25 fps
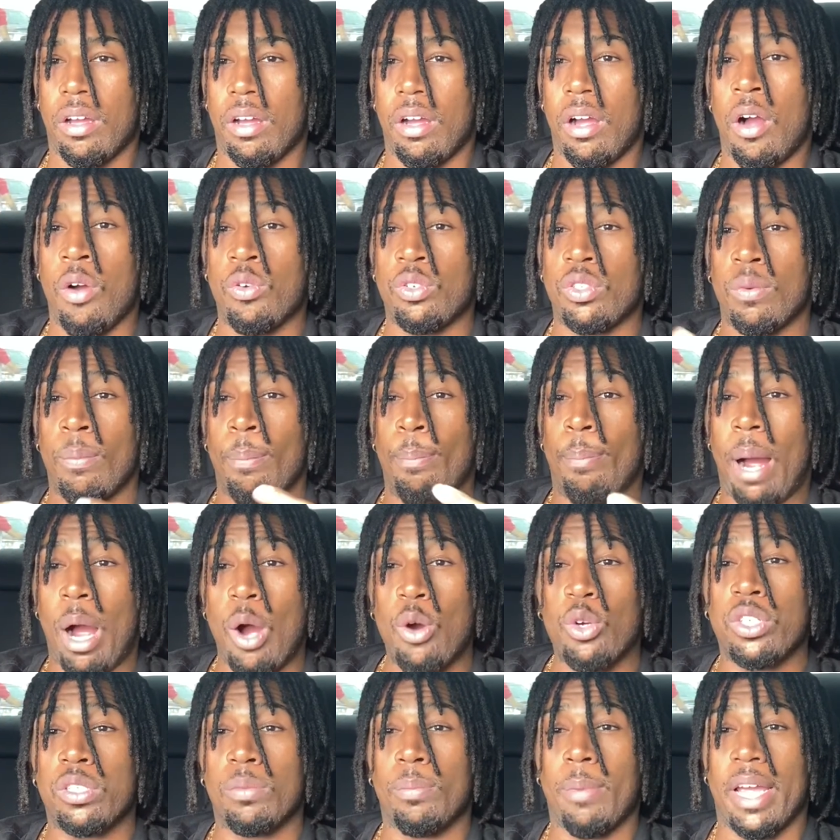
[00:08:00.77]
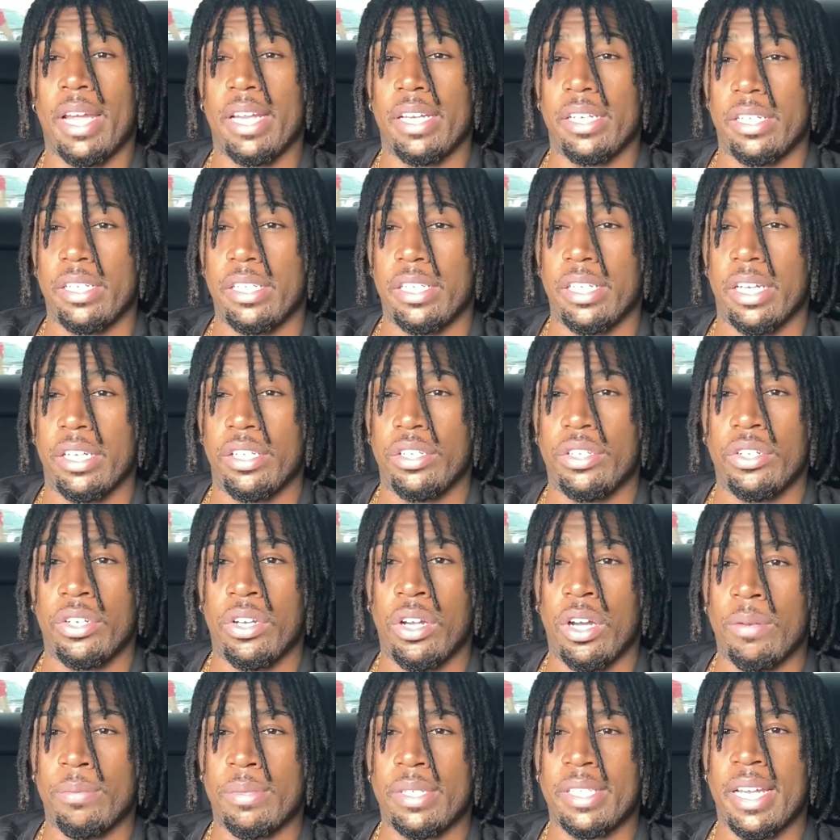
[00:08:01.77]
On some boss man shit, you know
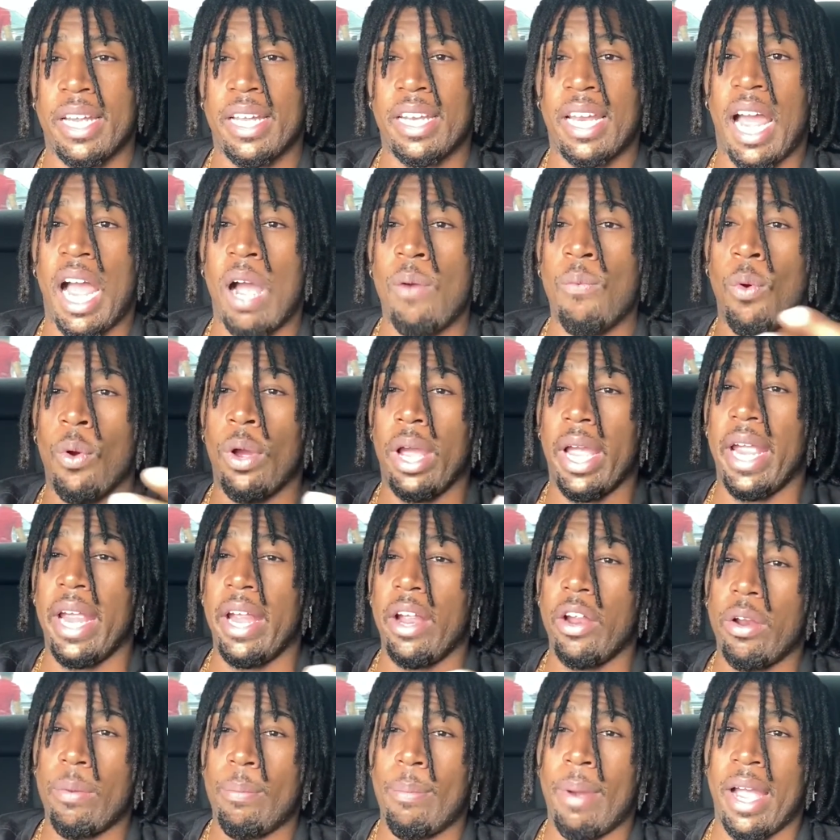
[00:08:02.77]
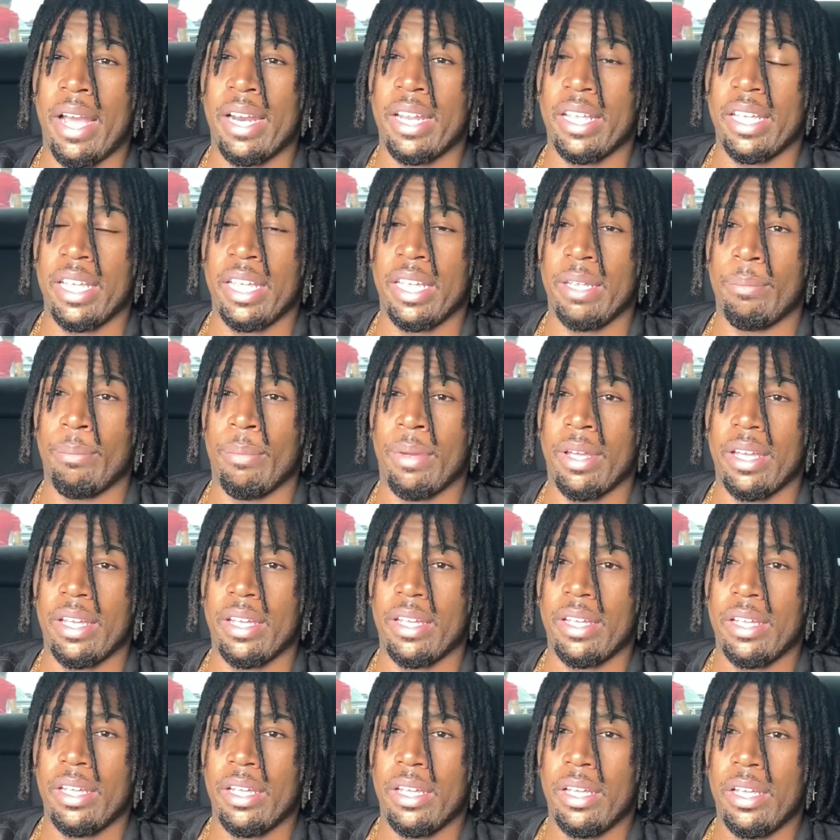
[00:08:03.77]
what I'm saying? Like I want everybody to eat, man.
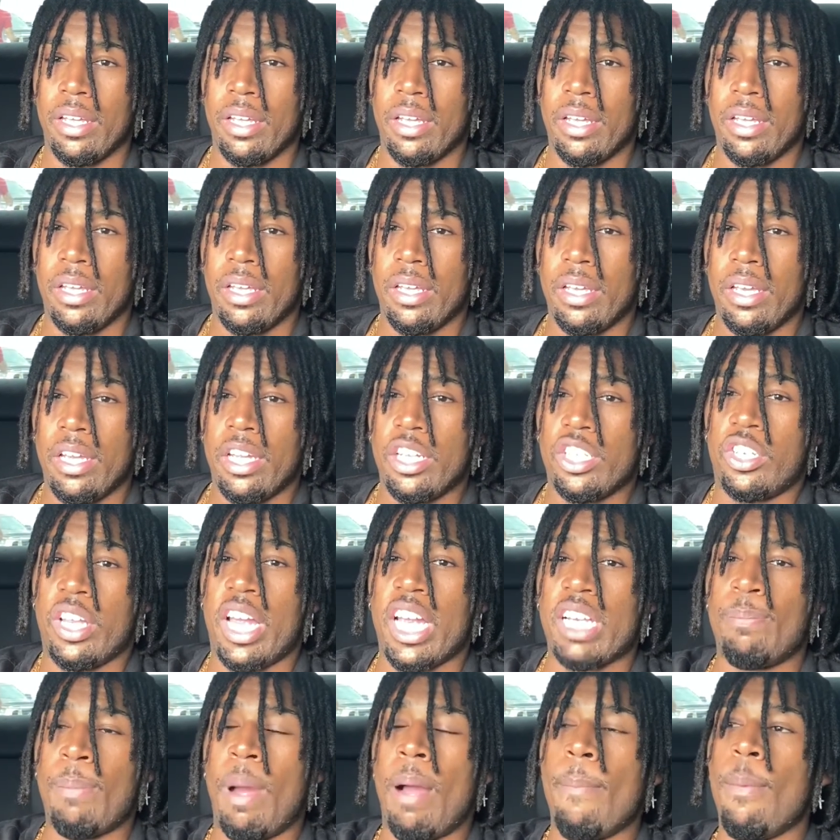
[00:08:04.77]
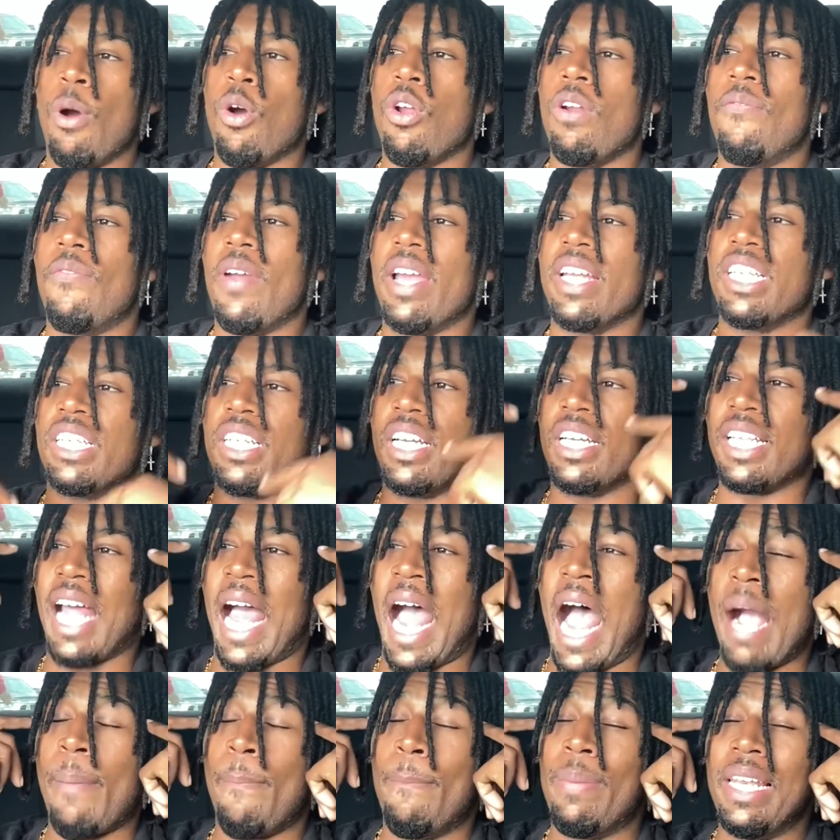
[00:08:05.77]
So that's my motivation because
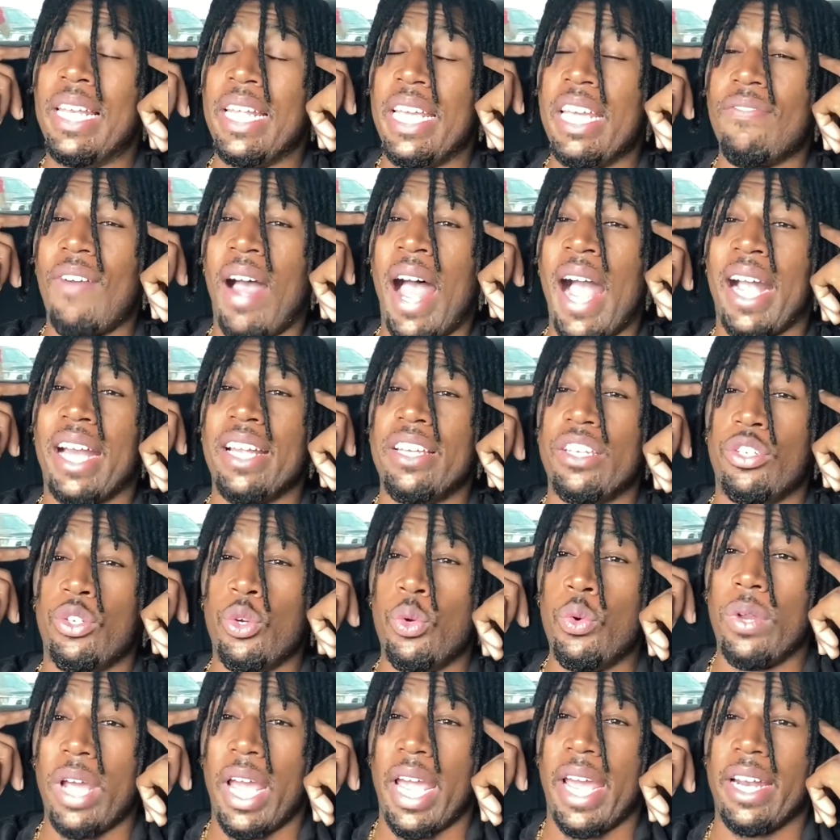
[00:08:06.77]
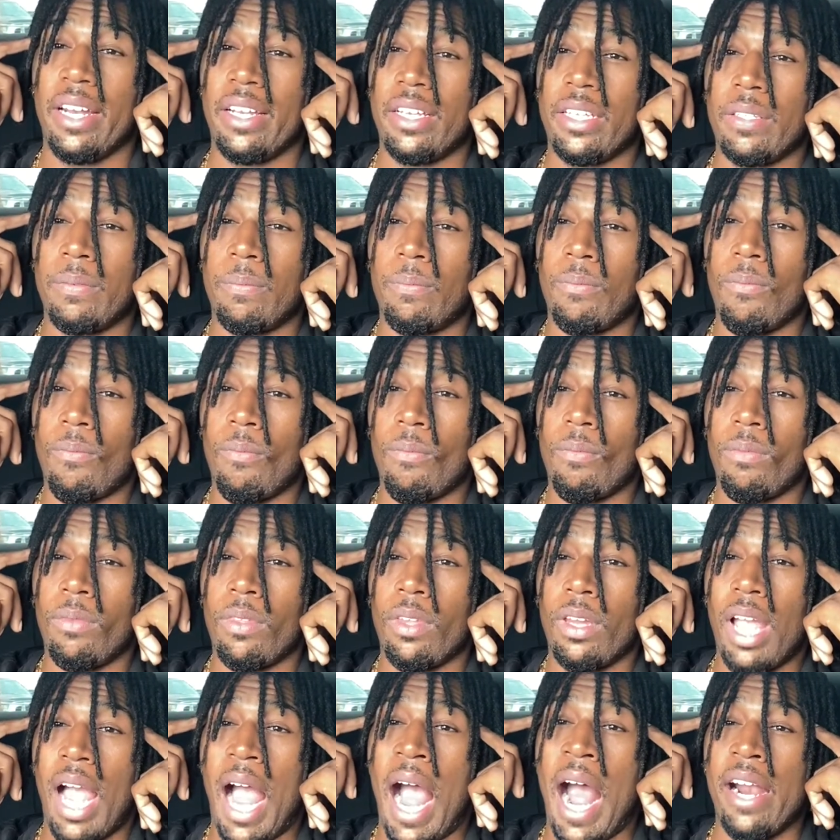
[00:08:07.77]
I believe I could do that.
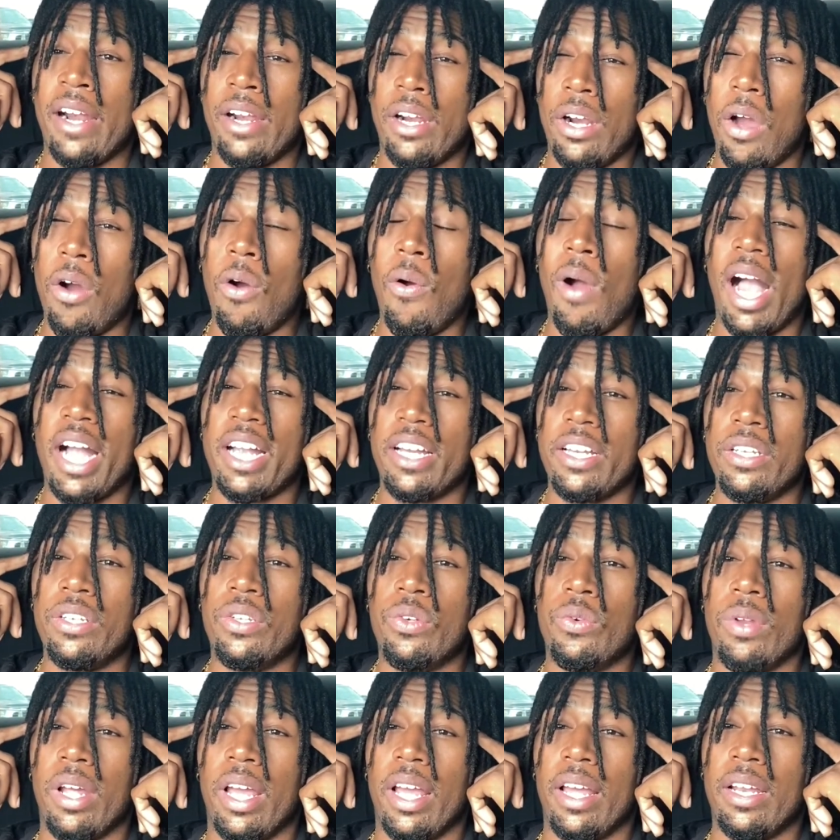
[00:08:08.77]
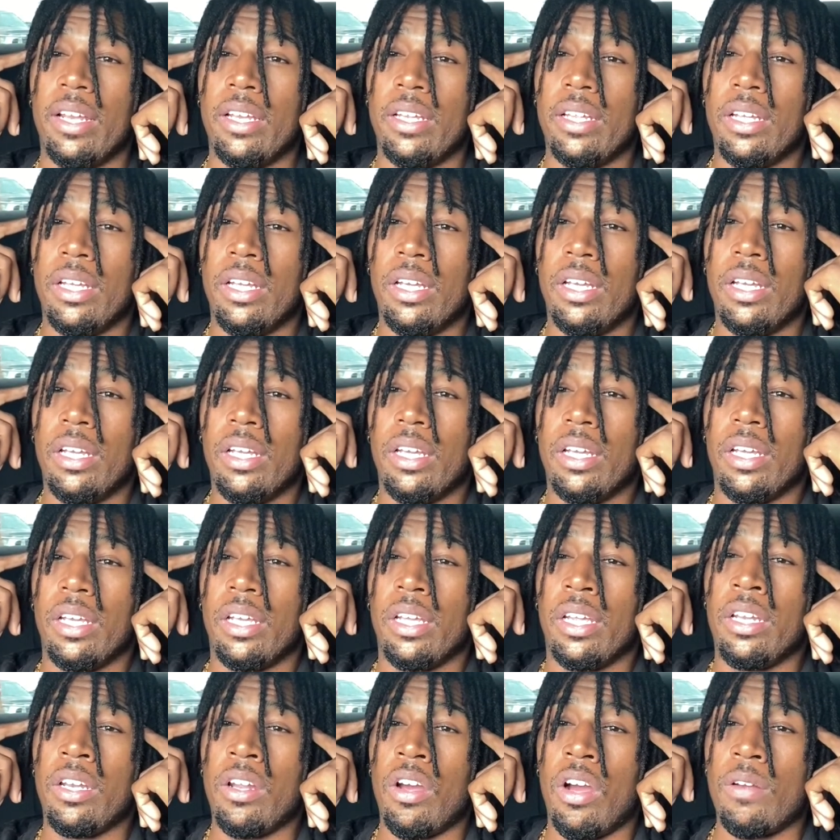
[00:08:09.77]
I know I could do that.
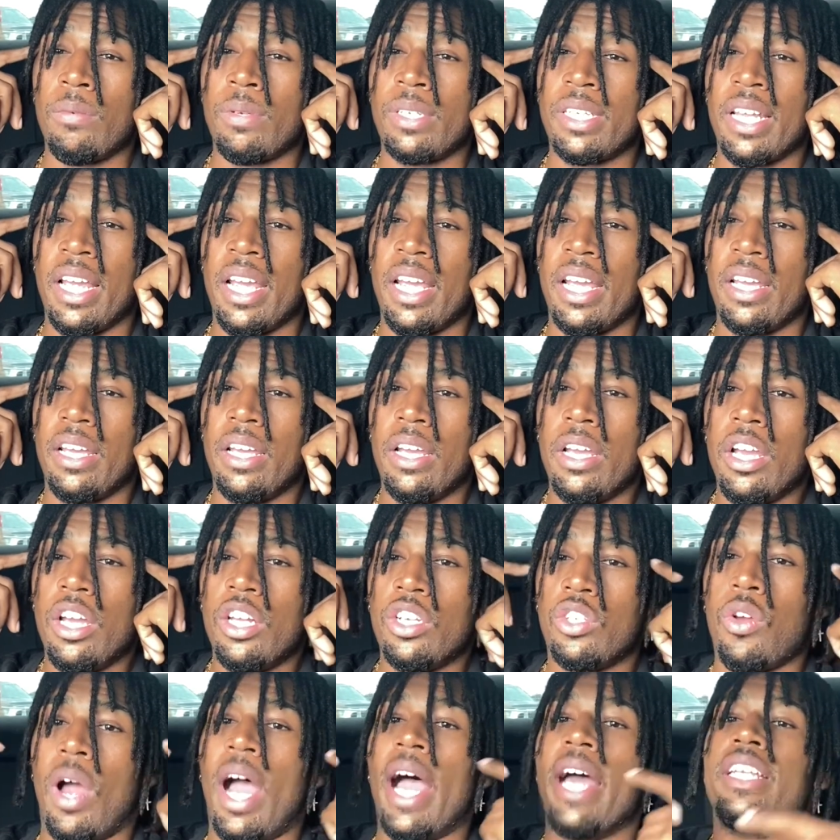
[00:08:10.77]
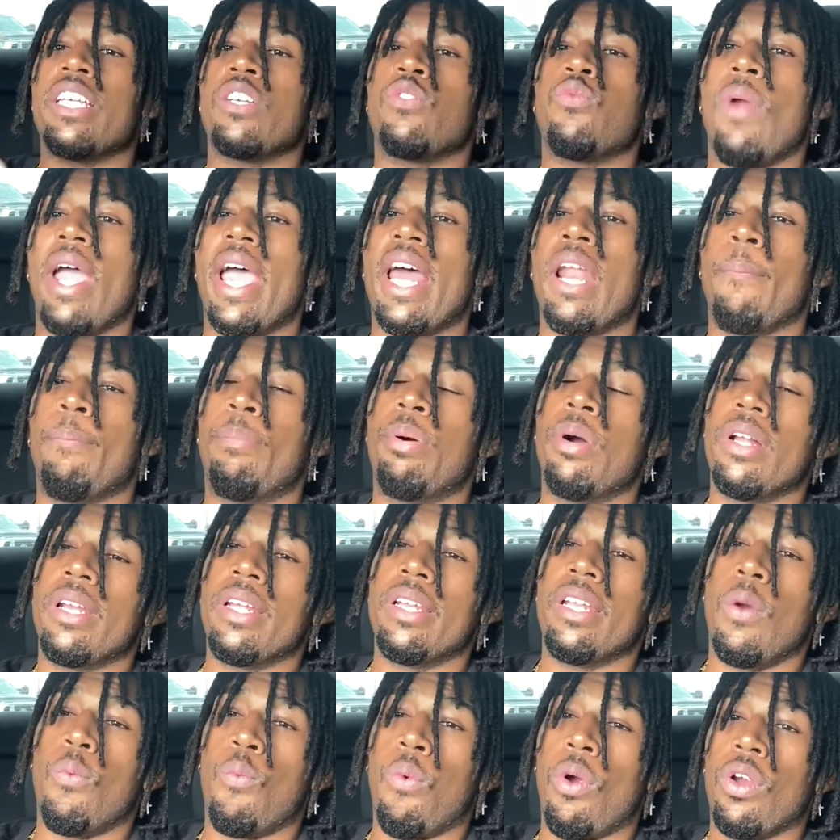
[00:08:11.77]
You know what I'm saying? So I just rather put in
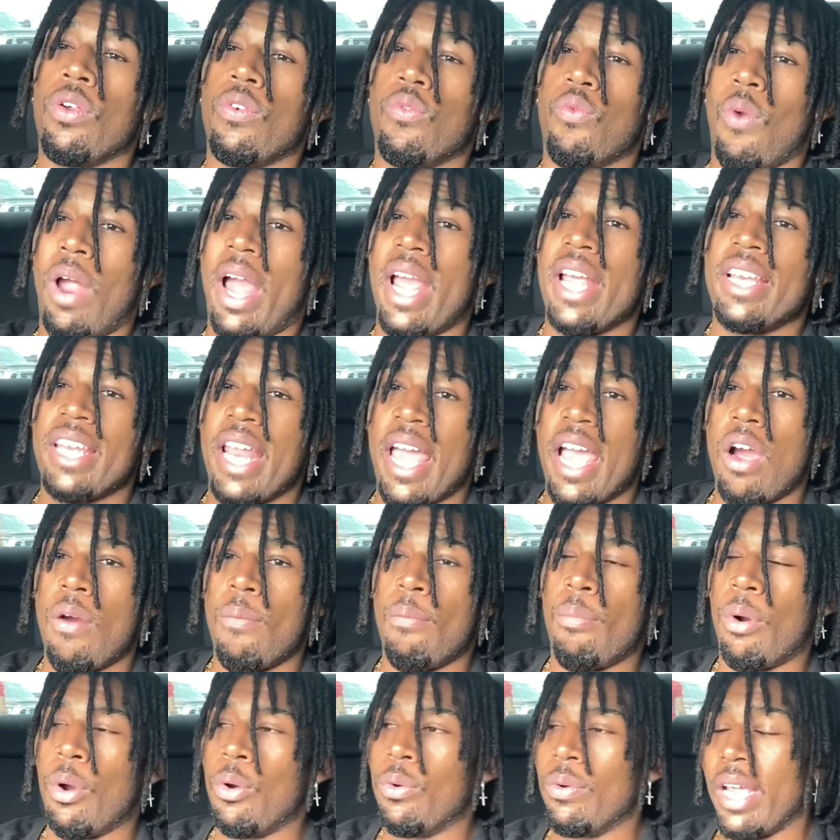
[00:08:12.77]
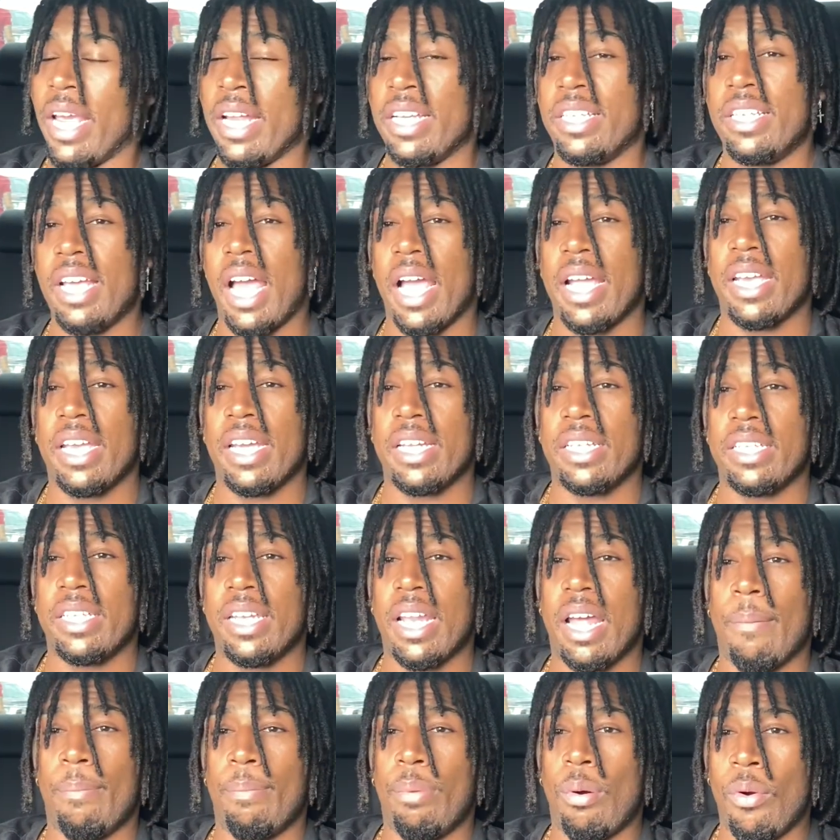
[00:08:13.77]
the work right now, bro, until I get to
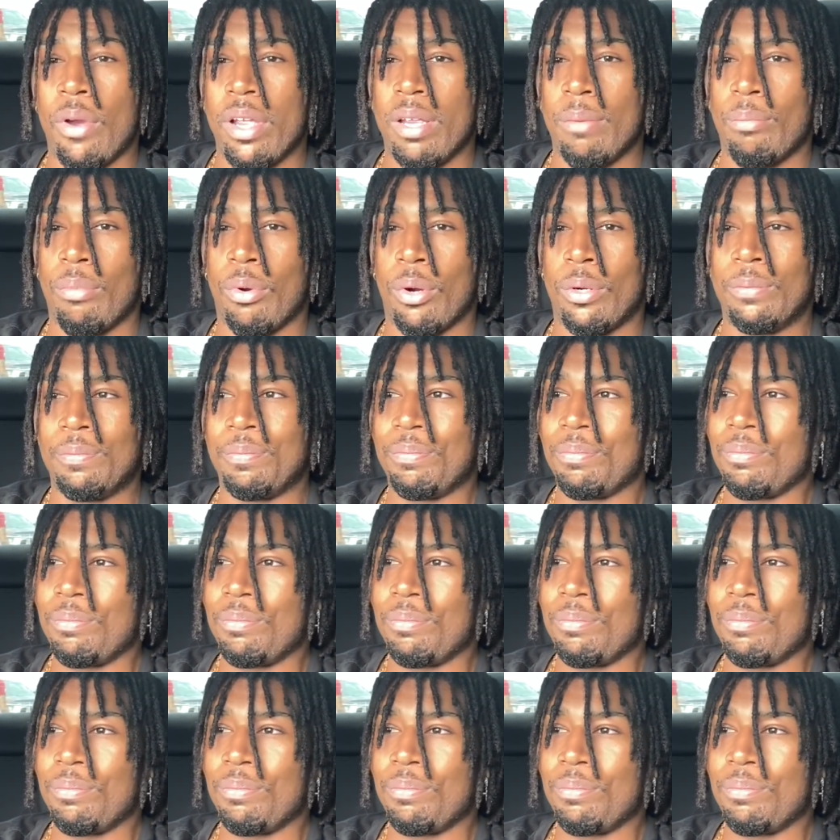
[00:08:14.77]
that point, bro.